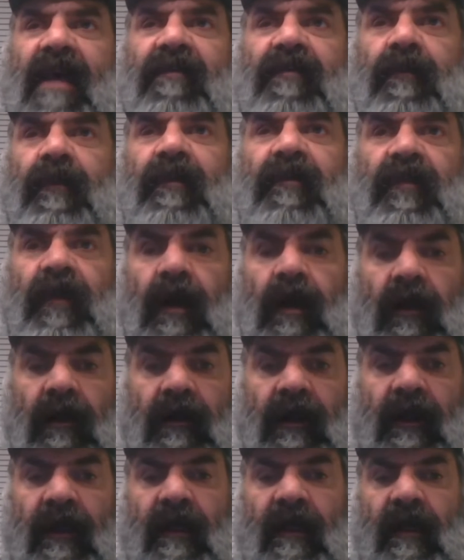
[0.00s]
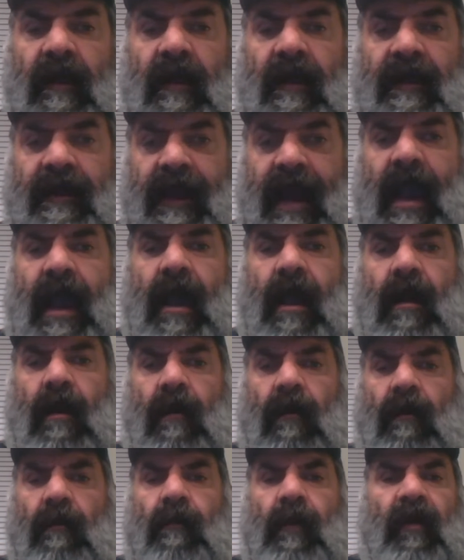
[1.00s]
as a result
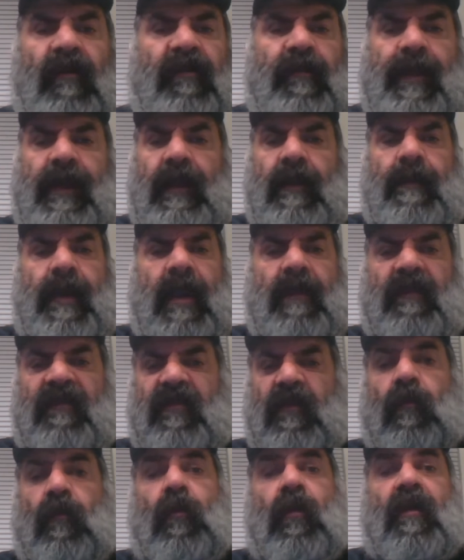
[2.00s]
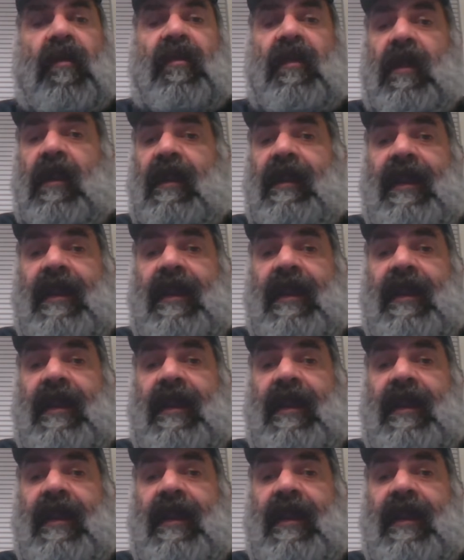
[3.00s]
now most beanie babies are worth